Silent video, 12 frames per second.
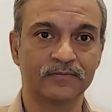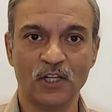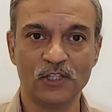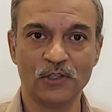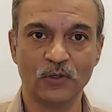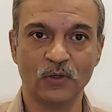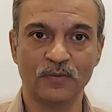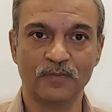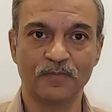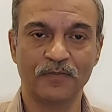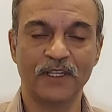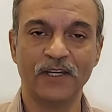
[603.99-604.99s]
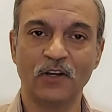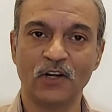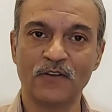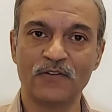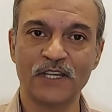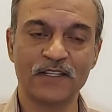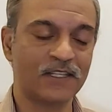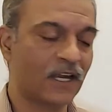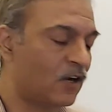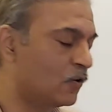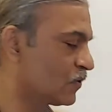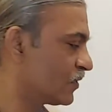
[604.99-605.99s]
Also, the Lord of Sixth
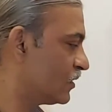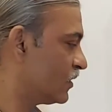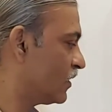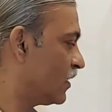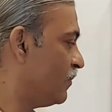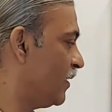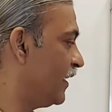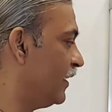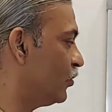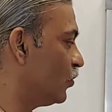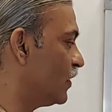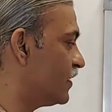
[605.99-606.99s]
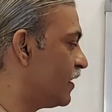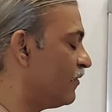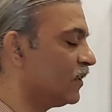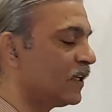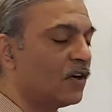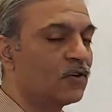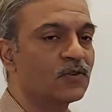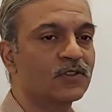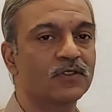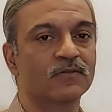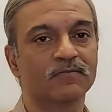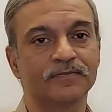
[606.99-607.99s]
House coming into the Seventh
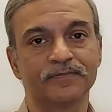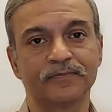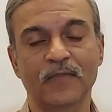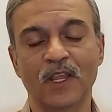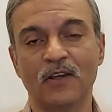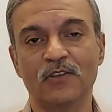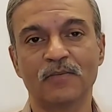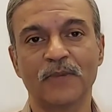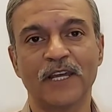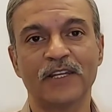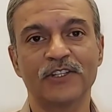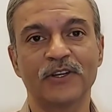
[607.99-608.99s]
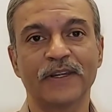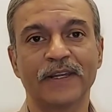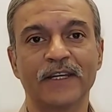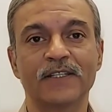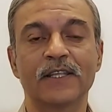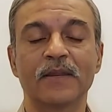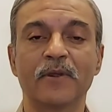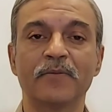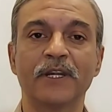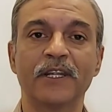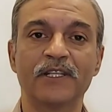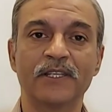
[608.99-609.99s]
House, House of Marriage indicates there may
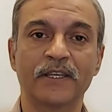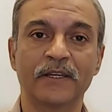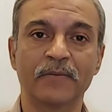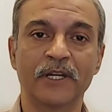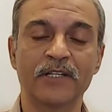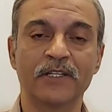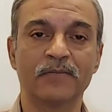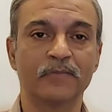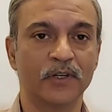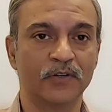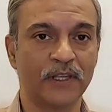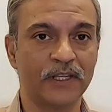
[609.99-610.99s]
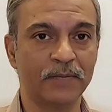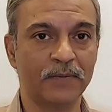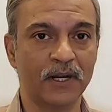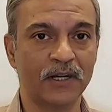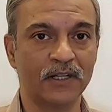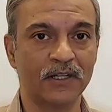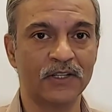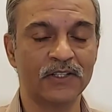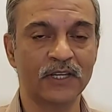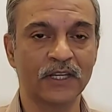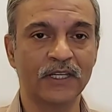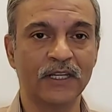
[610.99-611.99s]
be disagreements between the
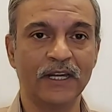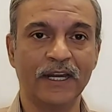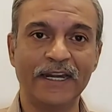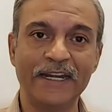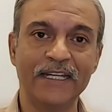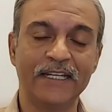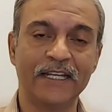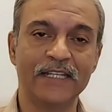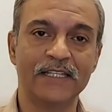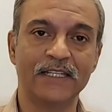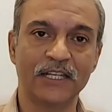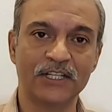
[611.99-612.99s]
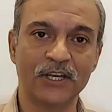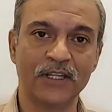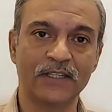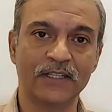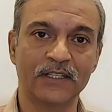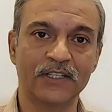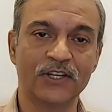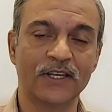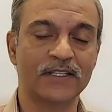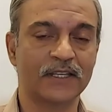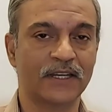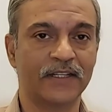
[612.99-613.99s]
partners, and in case the Dasha Antardasha
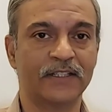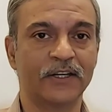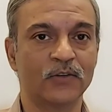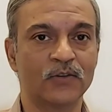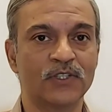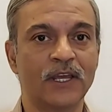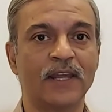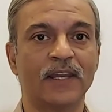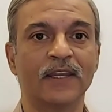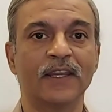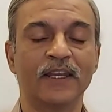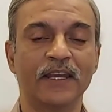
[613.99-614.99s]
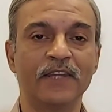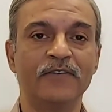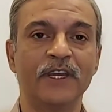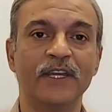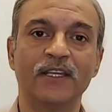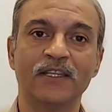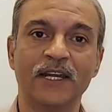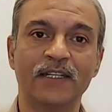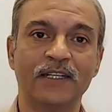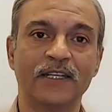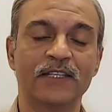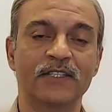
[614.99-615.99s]
is connected to Sun in any way, in
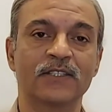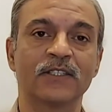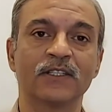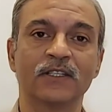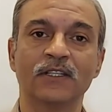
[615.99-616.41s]
that case,